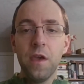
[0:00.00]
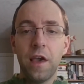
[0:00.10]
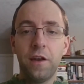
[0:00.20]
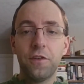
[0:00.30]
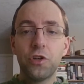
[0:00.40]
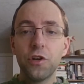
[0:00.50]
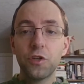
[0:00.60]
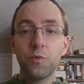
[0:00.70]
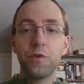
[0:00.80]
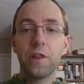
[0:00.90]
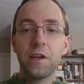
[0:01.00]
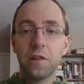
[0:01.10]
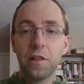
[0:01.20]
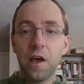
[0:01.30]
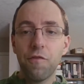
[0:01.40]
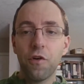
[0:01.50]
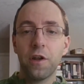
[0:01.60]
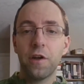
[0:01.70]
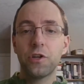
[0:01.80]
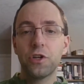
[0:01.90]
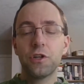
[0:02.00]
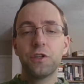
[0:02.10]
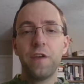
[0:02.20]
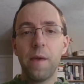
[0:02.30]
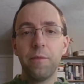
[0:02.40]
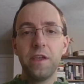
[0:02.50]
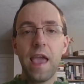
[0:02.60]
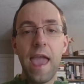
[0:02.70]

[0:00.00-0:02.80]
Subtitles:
And as a church, we would like to love on our church family